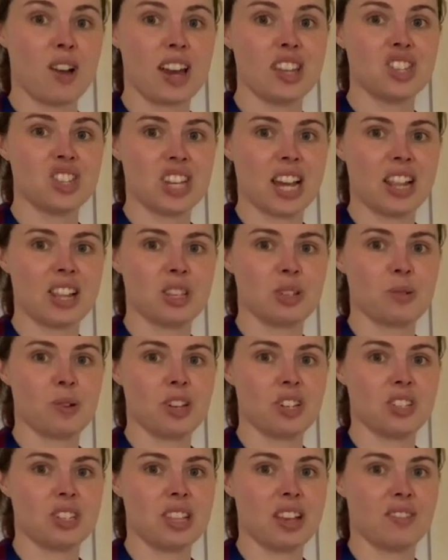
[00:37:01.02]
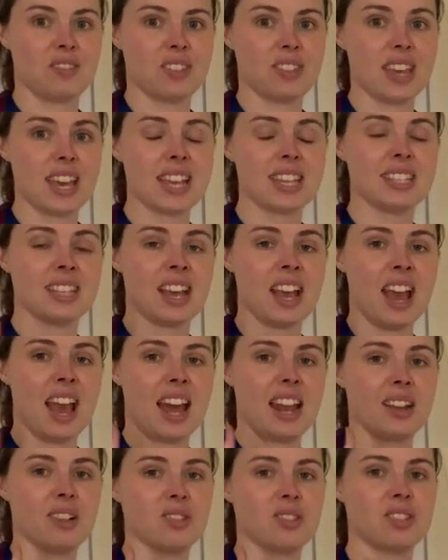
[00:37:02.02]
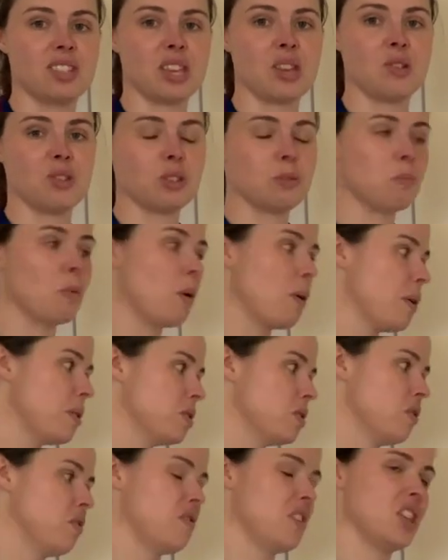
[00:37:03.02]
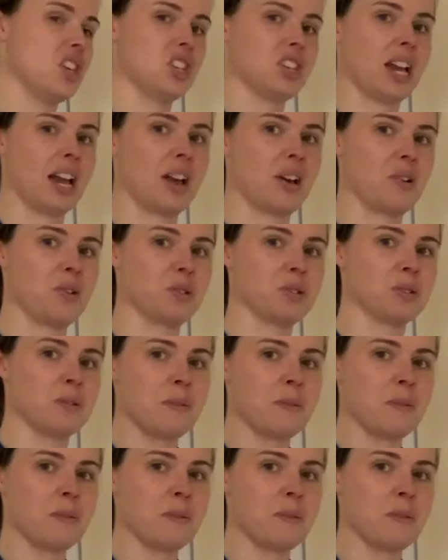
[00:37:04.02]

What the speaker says: the challenge question after this, and I'll see you tomorrow to finish angles.